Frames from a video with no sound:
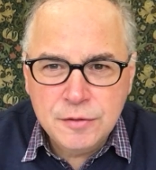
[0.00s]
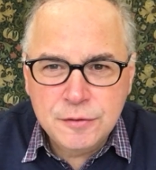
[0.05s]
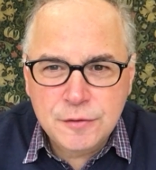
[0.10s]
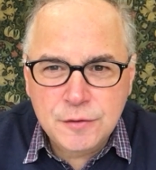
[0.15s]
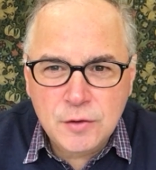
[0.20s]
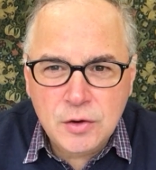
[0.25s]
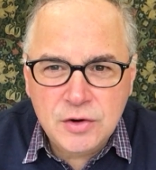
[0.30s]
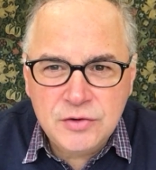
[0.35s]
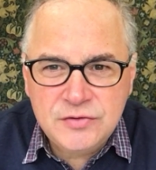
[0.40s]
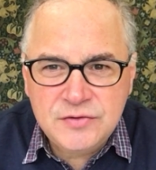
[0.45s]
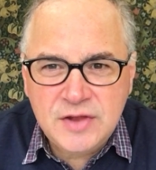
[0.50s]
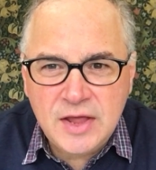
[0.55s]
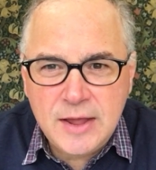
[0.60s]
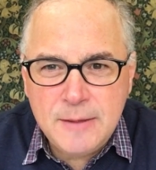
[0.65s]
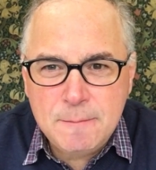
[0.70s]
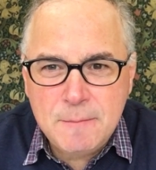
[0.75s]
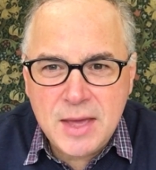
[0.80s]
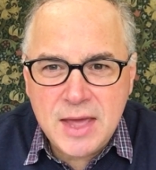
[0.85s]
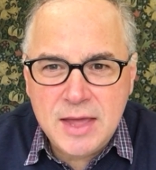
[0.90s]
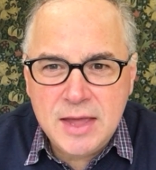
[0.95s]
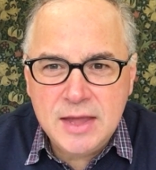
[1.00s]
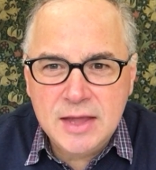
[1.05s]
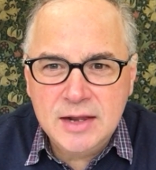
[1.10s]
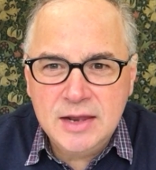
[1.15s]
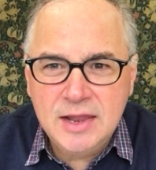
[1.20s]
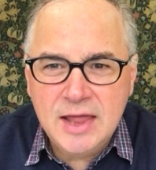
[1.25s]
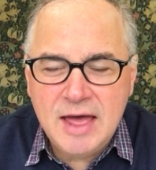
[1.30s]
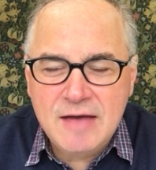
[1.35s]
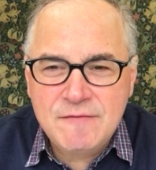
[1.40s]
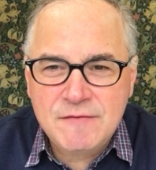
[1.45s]
Thursday, May
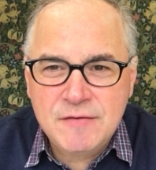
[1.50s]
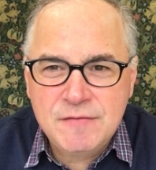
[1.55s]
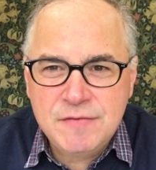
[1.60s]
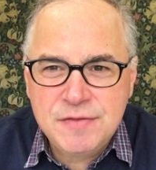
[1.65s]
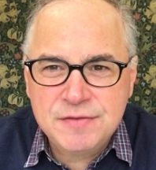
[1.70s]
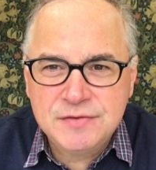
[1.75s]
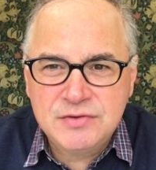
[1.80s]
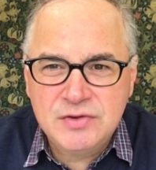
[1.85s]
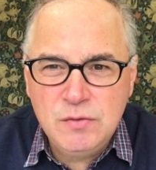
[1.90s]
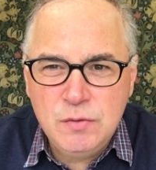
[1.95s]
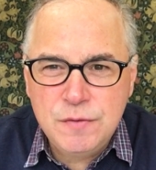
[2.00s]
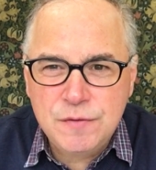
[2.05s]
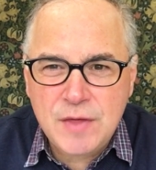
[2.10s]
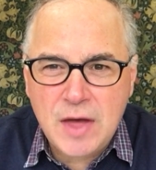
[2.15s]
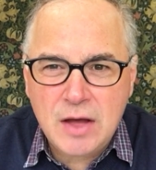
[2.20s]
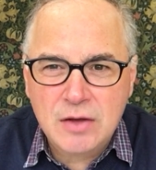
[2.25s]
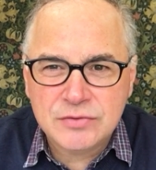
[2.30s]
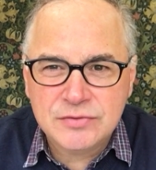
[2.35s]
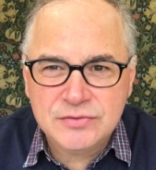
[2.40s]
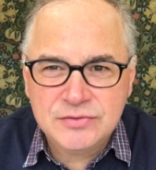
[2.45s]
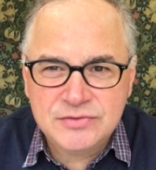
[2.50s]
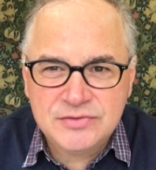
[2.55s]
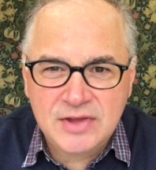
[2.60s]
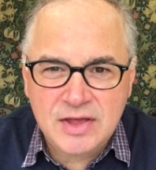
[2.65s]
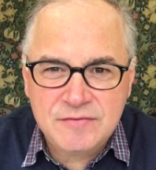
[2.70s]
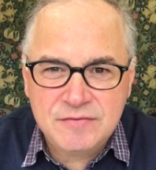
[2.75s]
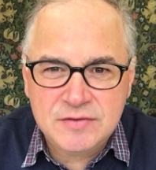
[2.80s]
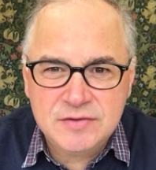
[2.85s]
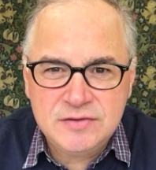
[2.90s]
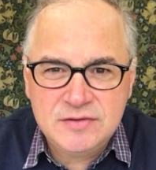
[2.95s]
eleventh, two thousand
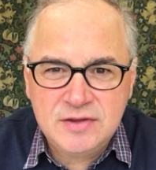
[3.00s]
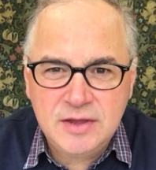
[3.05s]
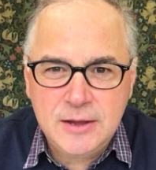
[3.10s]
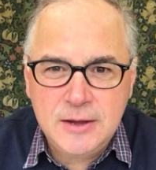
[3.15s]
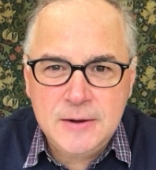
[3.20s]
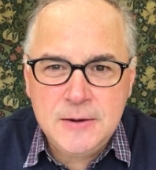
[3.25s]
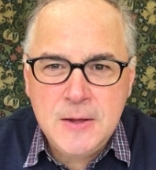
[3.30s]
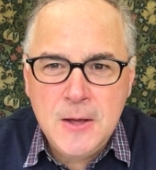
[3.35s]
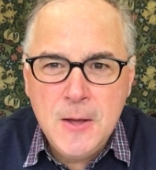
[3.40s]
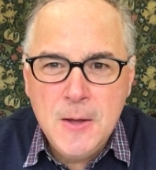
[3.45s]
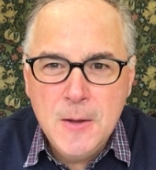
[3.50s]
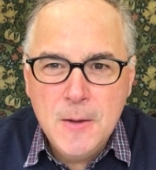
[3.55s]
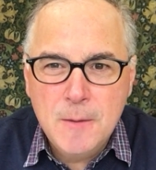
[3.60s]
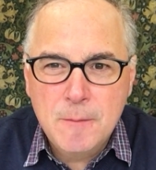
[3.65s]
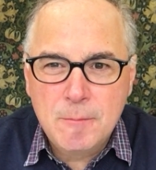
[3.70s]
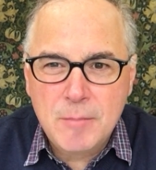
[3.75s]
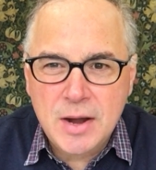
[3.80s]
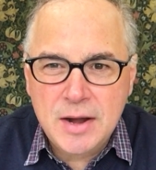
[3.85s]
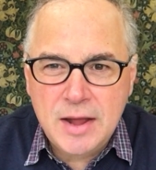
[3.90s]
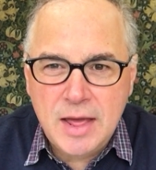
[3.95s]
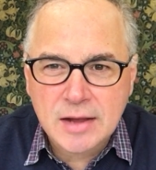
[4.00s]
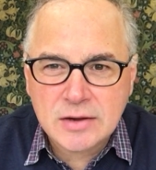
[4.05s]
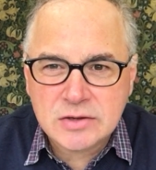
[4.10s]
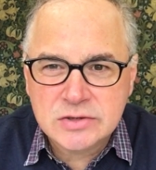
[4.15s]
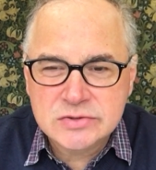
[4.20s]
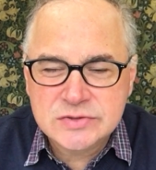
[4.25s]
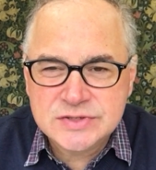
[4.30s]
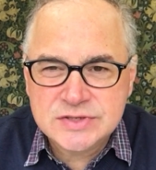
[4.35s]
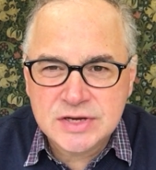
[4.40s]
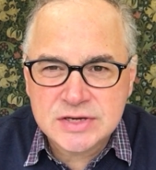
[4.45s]
seventeen,
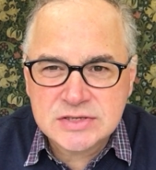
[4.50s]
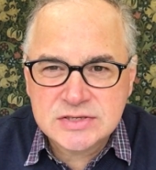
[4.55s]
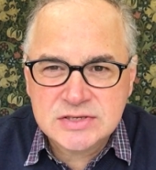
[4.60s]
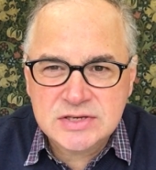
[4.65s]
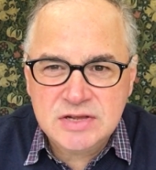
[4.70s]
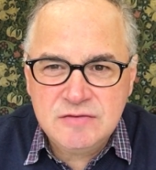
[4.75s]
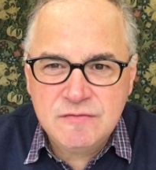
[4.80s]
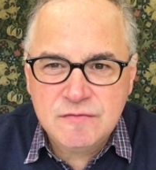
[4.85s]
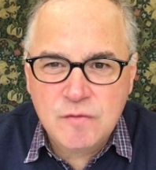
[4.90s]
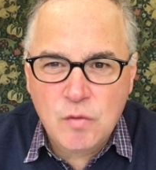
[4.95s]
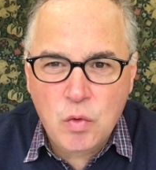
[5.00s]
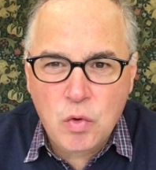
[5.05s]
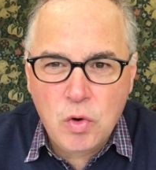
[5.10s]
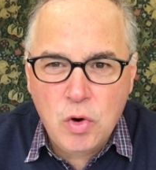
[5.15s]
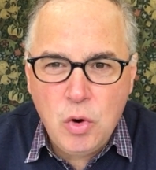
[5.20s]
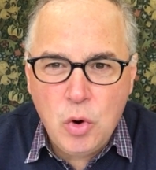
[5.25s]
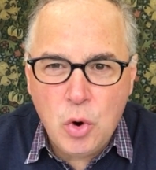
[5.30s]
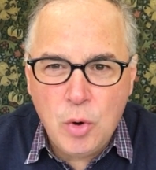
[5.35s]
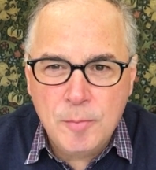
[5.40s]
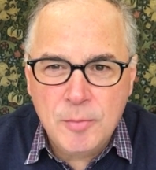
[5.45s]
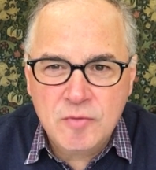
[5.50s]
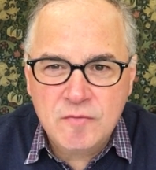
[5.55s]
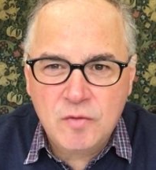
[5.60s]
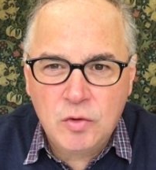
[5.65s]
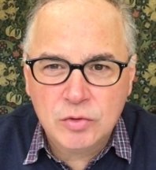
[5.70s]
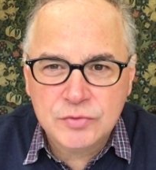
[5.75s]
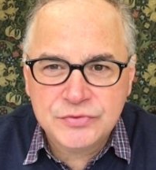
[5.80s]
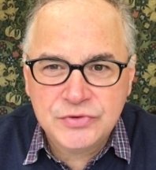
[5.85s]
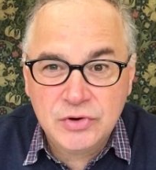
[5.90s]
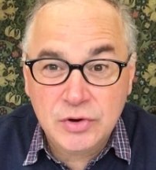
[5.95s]
Maneco sixty-four, home of
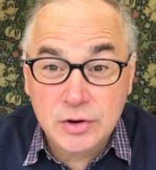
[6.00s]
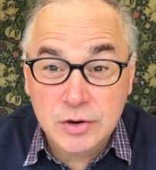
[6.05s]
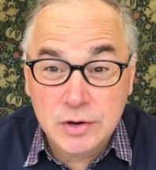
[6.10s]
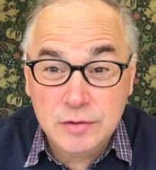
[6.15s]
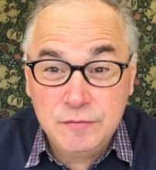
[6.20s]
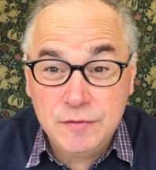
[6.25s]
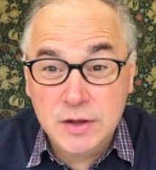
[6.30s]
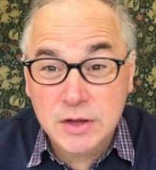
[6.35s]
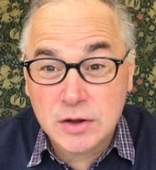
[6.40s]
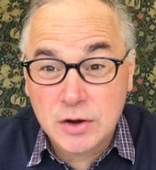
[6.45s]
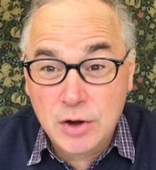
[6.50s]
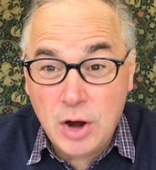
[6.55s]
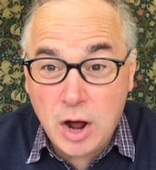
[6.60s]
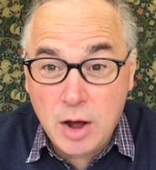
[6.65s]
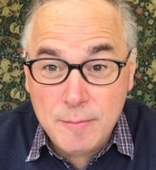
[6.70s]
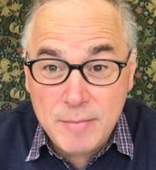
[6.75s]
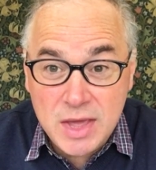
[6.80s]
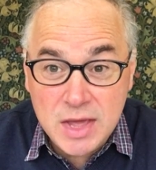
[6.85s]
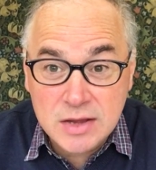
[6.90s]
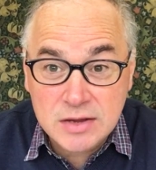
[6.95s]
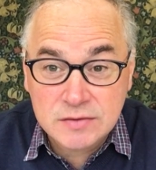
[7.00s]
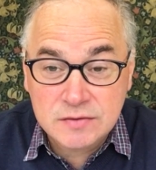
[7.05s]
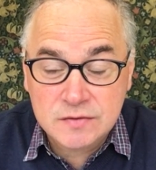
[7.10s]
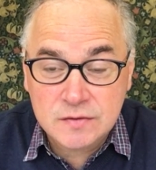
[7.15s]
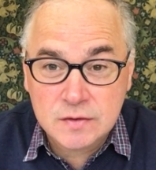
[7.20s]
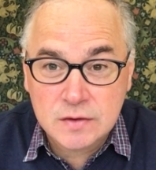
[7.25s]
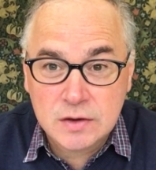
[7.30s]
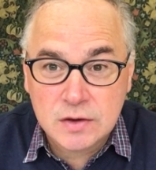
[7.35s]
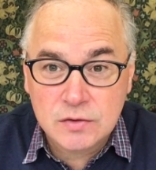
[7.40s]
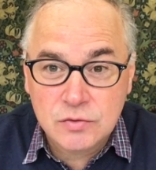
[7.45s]
alternative economics
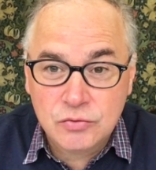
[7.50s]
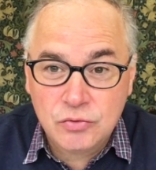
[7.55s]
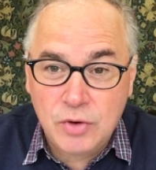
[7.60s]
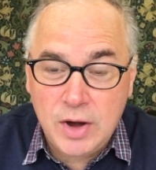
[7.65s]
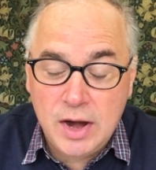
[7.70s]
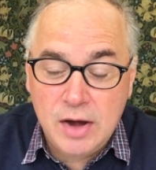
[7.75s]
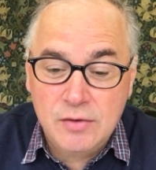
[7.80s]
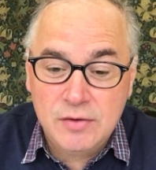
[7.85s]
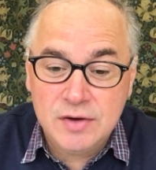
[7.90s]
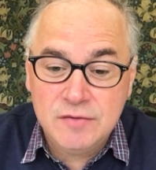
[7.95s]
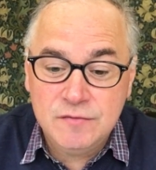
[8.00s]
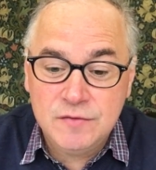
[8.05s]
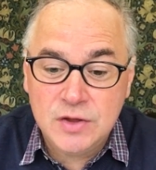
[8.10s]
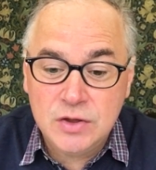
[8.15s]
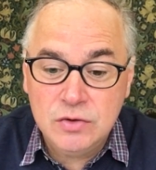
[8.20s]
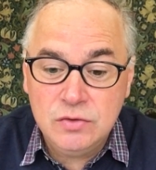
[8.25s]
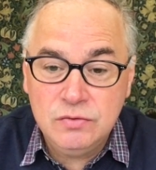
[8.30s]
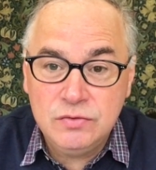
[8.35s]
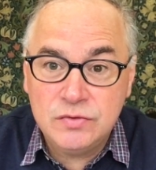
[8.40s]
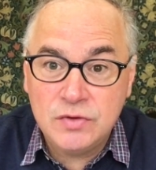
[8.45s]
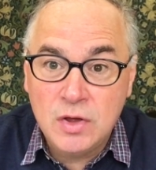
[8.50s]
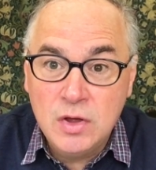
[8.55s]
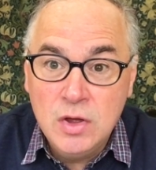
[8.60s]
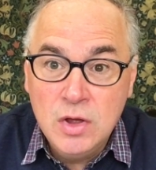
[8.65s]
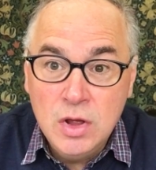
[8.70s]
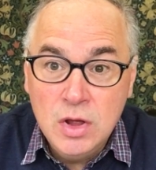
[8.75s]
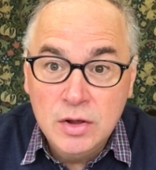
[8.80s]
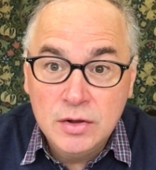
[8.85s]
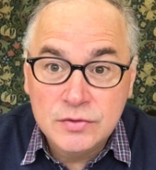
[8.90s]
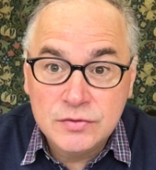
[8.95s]
and contrarian views.
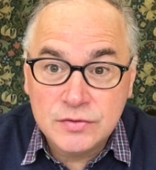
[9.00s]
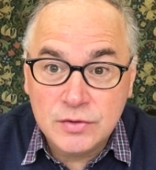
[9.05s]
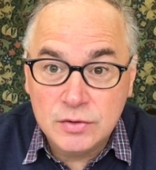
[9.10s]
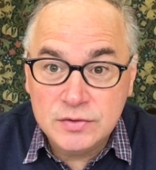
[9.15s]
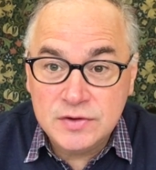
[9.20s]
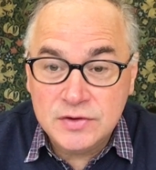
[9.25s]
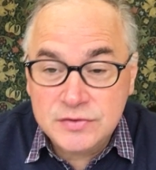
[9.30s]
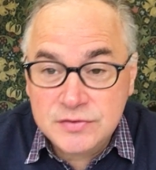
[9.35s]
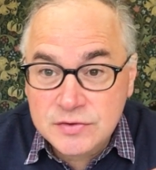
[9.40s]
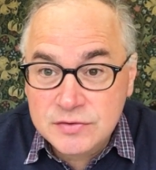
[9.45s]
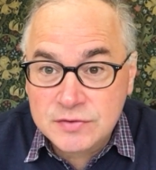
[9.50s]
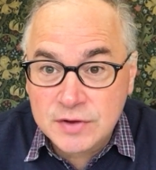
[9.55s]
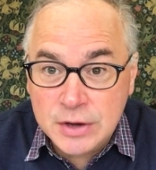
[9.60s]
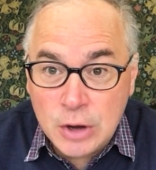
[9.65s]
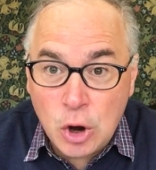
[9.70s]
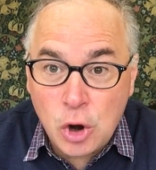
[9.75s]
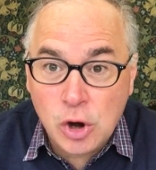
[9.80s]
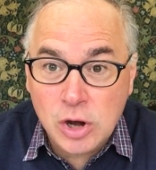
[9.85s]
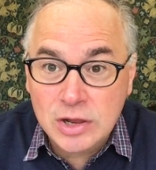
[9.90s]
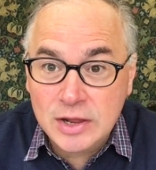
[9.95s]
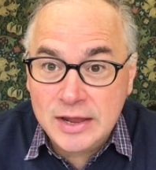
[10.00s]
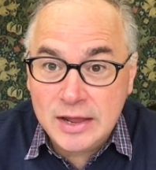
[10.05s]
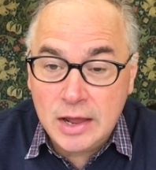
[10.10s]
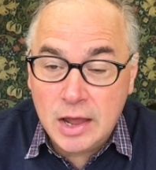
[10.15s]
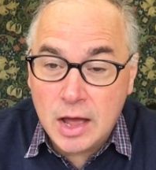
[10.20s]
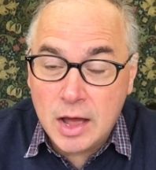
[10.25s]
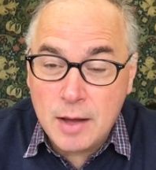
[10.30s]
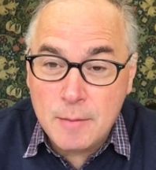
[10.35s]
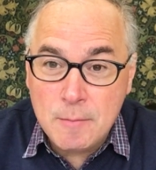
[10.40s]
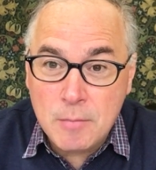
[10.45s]
So this is an early
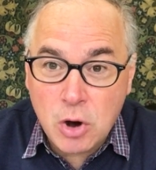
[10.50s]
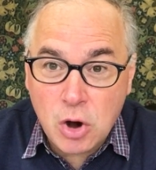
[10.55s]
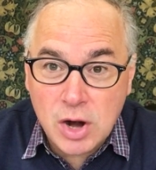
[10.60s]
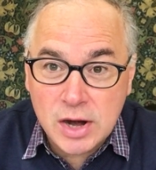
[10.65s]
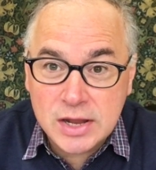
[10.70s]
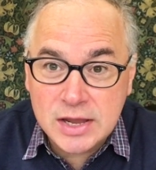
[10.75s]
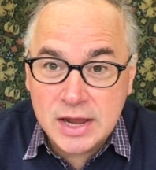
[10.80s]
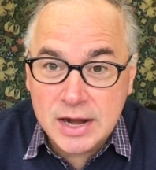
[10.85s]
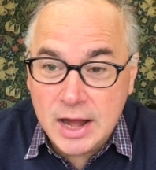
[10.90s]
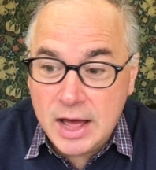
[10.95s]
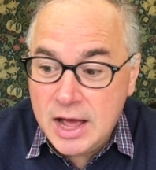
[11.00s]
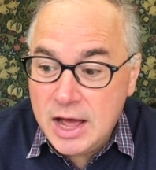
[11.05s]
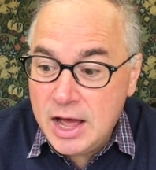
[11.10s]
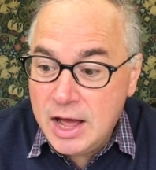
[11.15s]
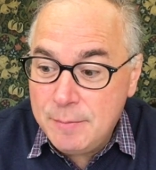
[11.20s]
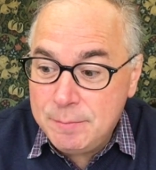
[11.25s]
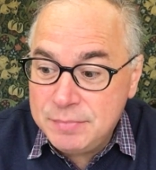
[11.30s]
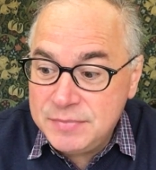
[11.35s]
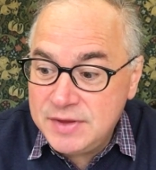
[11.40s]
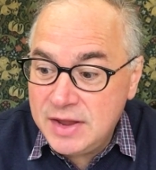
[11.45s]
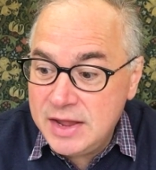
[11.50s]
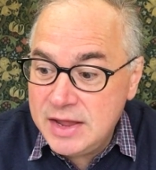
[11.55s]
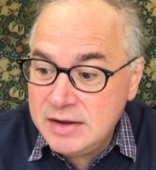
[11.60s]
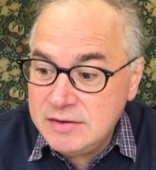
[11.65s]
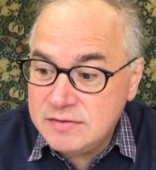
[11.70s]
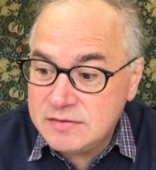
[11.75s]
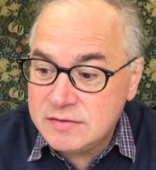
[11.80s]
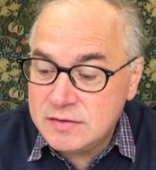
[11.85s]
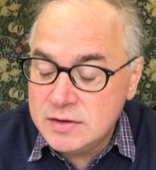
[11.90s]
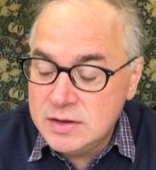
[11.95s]
uh, market
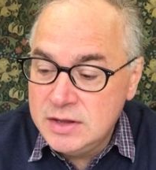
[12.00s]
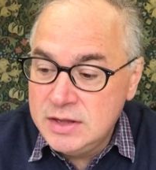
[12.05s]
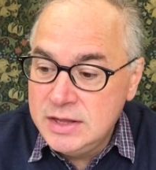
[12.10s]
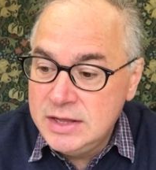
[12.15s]
update.